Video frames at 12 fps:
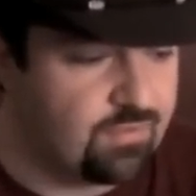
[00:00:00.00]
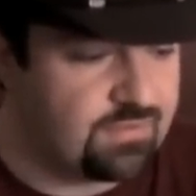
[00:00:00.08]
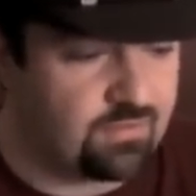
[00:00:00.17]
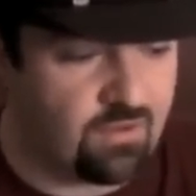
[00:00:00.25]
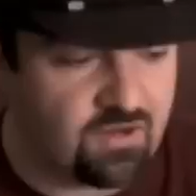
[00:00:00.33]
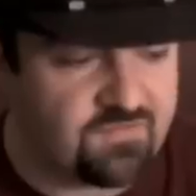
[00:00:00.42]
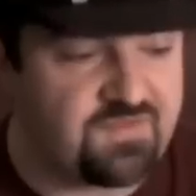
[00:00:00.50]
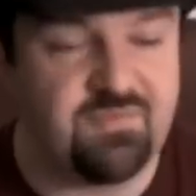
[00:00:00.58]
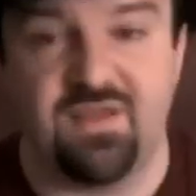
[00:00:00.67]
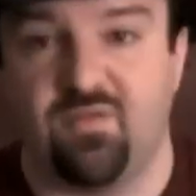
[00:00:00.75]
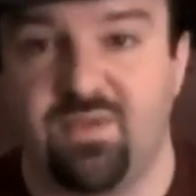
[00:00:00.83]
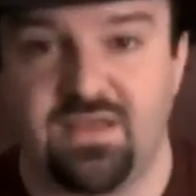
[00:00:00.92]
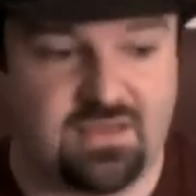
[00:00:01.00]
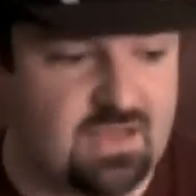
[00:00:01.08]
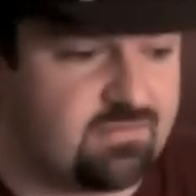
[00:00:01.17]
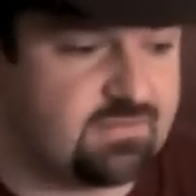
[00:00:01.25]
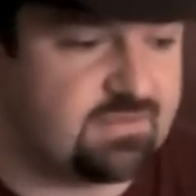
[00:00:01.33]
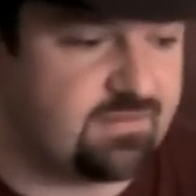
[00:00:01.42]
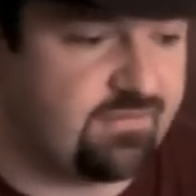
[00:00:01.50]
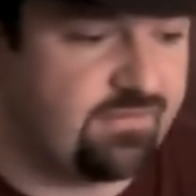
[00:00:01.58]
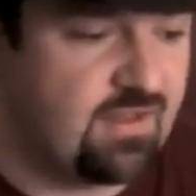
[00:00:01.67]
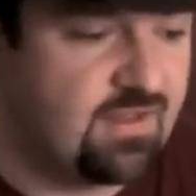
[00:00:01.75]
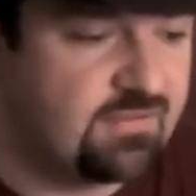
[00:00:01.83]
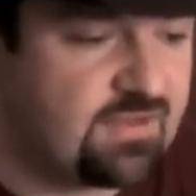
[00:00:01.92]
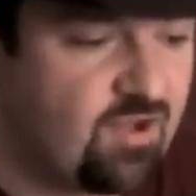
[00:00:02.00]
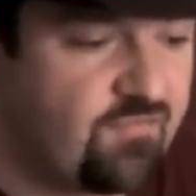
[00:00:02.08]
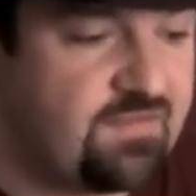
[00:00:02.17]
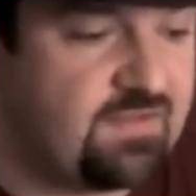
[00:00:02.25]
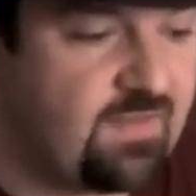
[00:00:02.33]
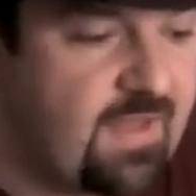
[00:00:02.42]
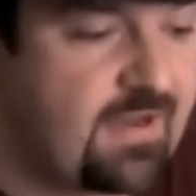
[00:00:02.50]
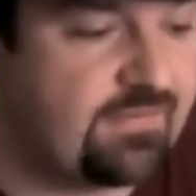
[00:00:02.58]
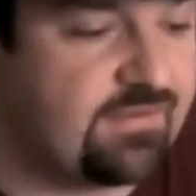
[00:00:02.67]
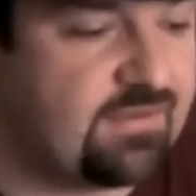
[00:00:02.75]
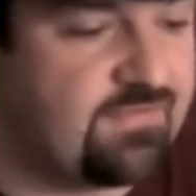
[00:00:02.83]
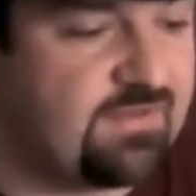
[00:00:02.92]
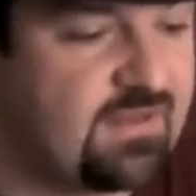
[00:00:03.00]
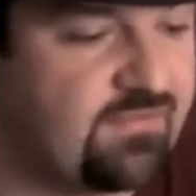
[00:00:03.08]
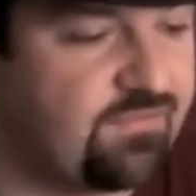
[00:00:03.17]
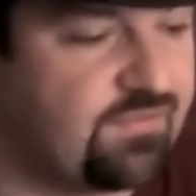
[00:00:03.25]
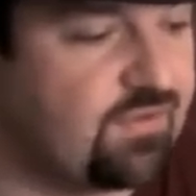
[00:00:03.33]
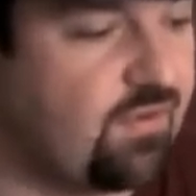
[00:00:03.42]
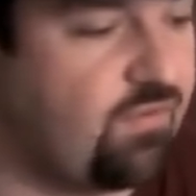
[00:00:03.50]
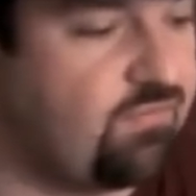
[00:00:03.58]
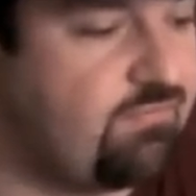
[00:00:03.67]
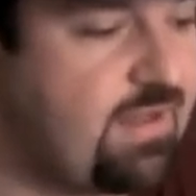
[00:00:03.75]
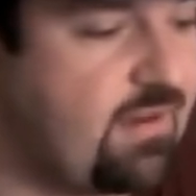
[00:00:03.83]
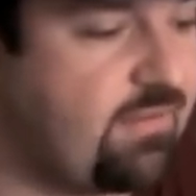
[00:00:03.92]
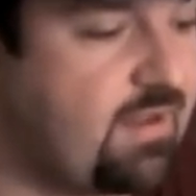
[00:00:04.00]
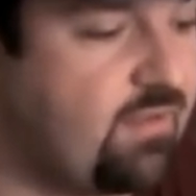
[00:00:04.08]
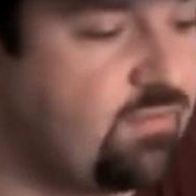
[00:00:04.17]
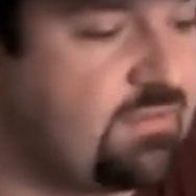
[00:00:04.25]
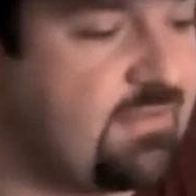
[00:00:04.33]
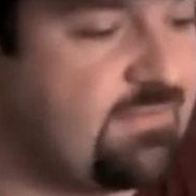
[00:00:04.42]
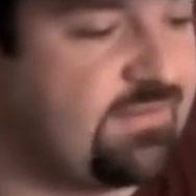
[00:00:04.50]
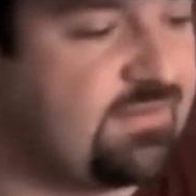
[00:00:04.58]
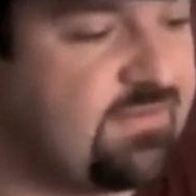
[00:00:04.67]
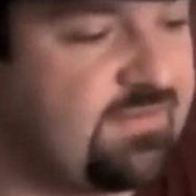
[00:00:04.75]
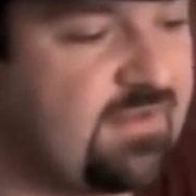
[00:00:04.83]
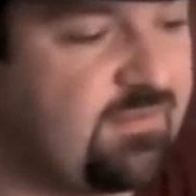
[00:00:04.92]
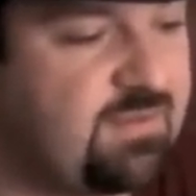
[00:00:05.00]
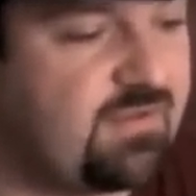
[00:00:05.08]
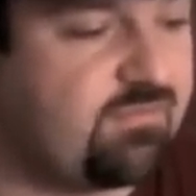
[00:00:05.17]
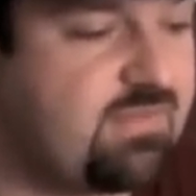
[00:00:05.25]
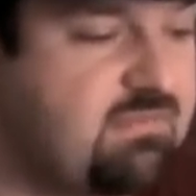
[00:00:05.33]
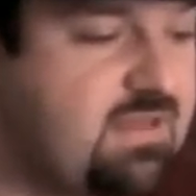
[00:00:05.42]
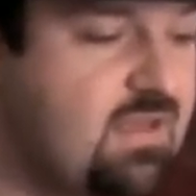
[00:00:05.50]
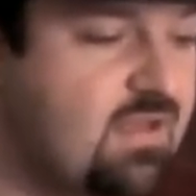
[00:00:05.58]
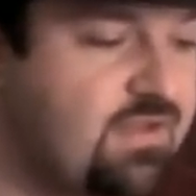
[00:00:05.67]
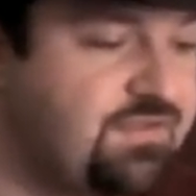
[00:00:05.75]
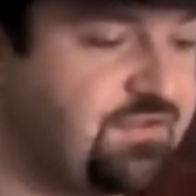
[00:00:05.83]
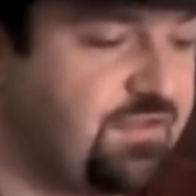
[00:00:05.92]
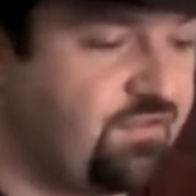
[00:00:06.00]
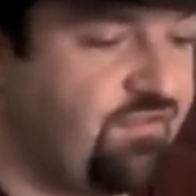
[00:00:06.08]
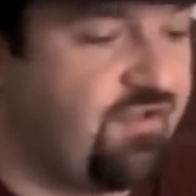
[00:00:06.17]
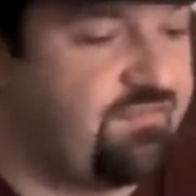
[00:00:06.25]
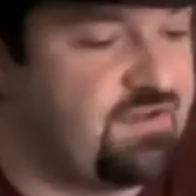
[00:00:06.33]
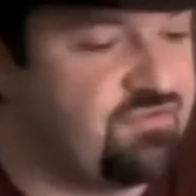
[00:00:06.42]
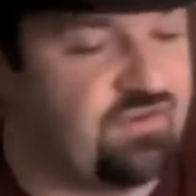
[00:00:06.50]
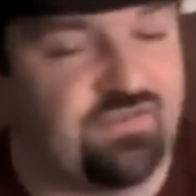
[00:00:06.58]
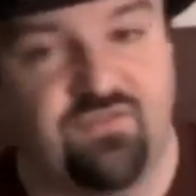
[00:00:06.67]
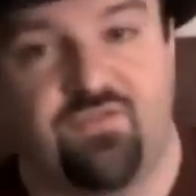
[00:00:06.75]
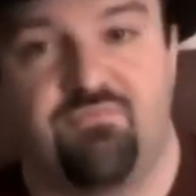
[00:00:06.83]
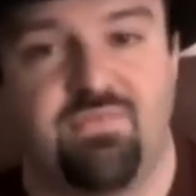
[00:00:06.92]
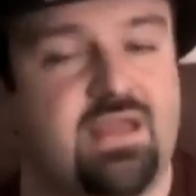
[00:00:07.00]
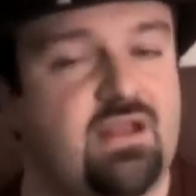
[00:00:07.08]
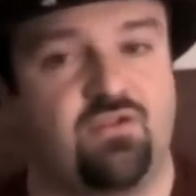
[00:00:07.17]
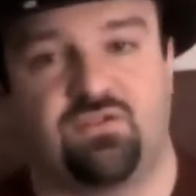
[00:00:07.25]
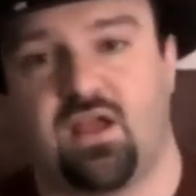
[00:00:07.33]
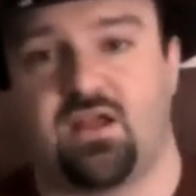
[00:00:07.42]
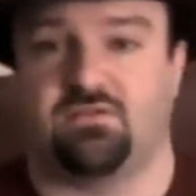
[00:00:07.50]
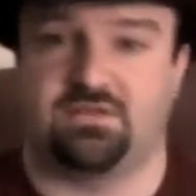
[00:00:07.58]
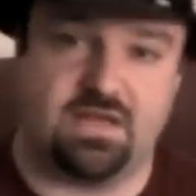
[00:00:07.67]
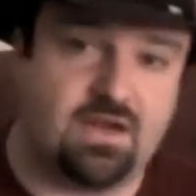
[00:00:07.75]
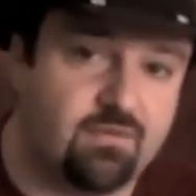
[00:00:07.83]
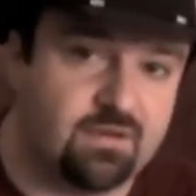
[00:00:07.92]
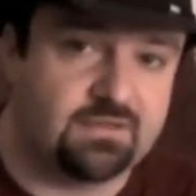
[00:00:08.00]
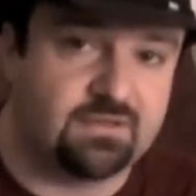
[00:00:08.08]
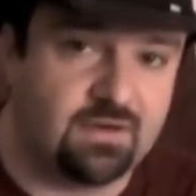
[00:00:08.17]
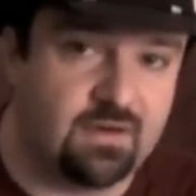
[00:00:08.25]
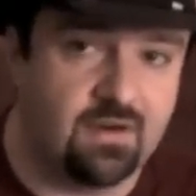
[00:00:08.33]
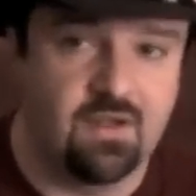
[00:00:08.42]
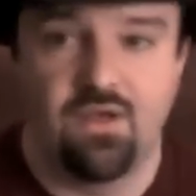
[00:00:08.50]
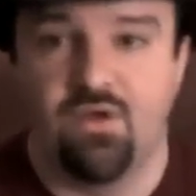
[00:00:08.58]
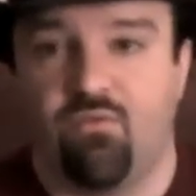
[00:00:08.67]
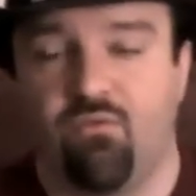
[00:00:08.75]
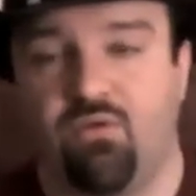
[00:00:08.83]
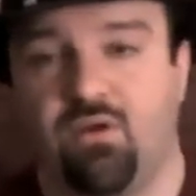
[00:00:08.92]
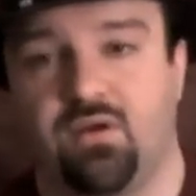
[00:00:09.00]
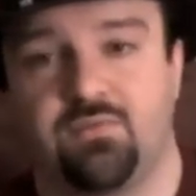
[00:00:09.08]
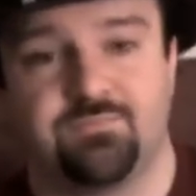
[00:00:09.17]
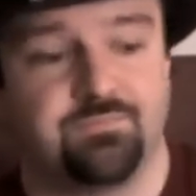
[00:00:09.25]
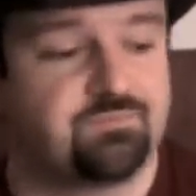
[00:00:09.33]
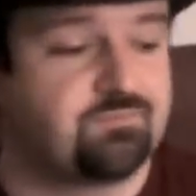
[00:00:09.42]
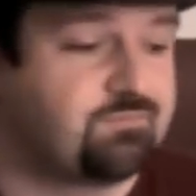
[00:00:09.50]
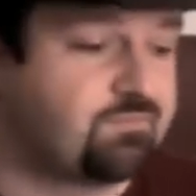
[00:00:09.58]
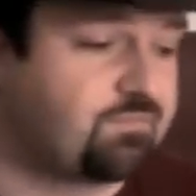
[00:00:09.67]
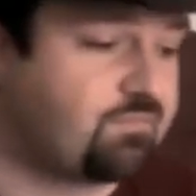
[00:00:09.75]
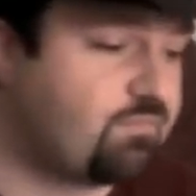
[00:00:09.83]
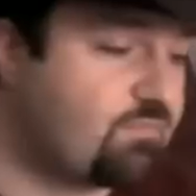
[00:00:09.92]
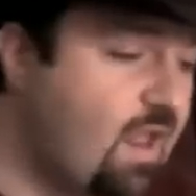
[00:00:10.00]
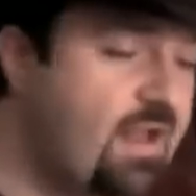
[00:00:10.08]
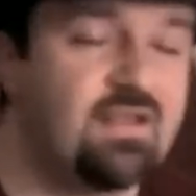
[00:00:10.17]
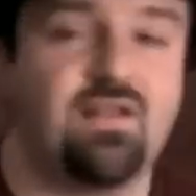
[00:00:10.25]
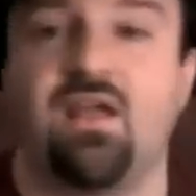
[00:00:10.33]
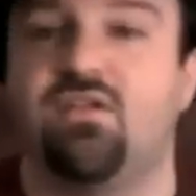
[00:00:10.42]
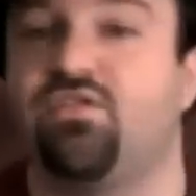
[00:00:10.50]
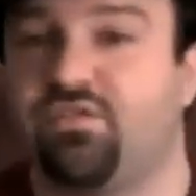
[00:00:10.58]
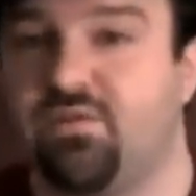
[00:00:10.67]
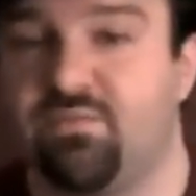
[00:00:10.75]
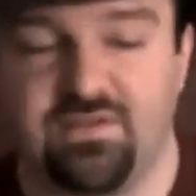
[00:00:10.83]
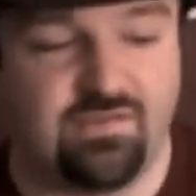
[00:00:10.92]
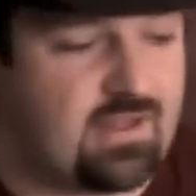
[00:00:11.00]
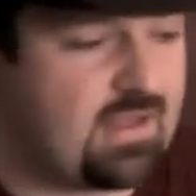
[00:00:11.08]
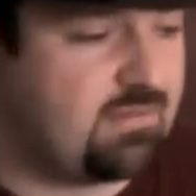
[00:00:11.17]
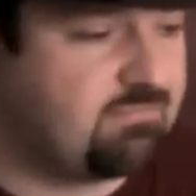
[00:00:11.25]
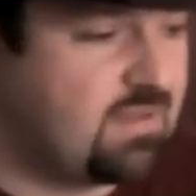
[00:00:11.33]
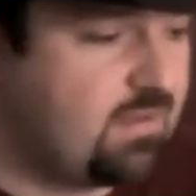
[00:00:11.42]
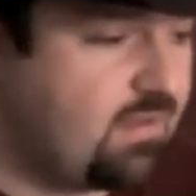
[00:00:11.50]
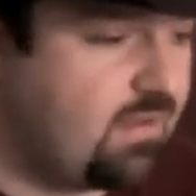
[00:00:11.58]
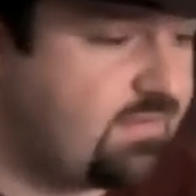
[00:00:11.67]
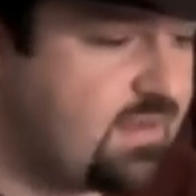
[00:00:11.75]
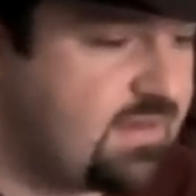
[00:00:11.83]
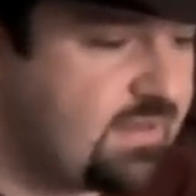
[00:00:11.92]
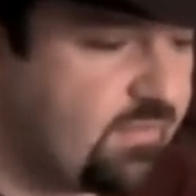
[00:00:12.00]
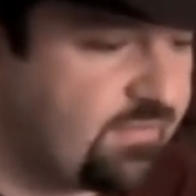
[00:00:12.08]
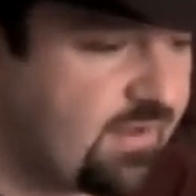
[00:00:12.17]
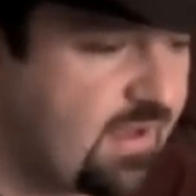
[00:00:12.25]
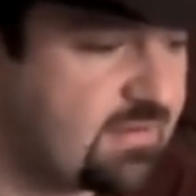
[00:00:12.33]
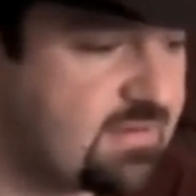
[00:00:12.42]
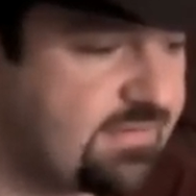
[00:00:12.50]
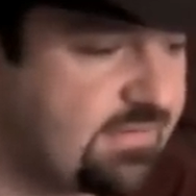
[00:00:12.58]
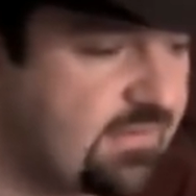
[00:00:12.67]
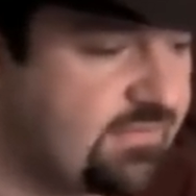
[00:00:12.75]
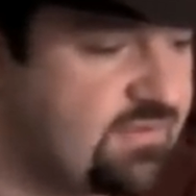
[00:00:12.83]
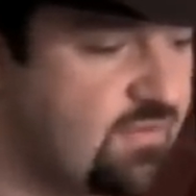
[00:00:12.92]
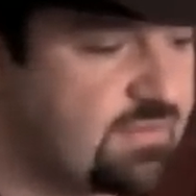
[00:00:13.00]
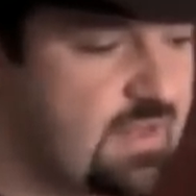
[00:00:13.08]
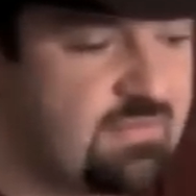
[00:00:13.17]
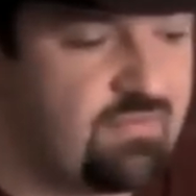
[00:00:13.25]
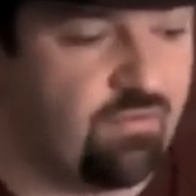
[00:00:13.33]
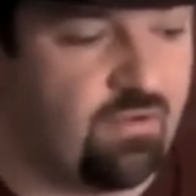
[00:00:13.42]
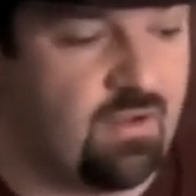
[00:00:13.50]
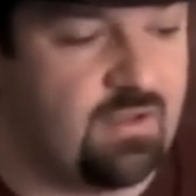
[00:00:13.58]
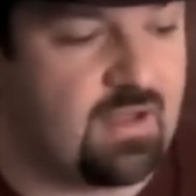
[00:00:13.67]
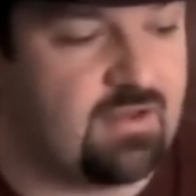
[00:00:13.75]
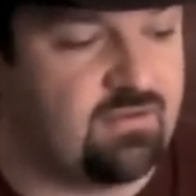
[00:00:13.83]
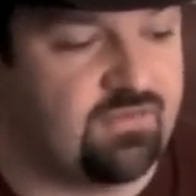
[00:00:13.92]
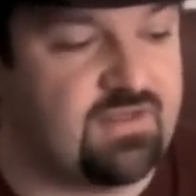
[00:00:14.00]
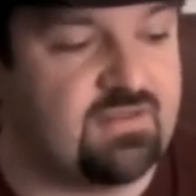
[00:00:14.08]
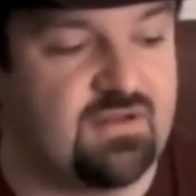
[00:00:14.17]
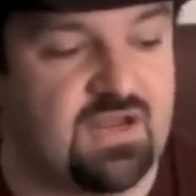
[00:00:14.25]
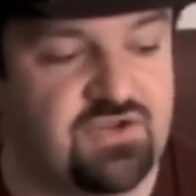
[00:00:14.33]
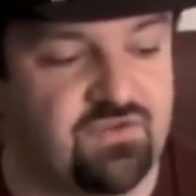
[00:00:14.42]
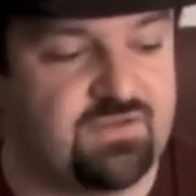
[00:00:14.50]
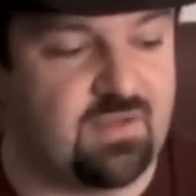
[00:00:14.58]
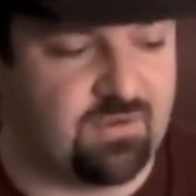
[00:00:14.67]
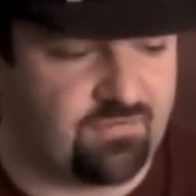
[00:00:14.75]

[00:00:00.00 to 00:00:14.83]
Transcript: when there are female main characters, they often lack significance for their own merit, only having significance because maybe they're the love interest of a main or title character, or I could I understand what he's saying. Uh, then he goes on and he says, Don't get me wrong, I understand the nature of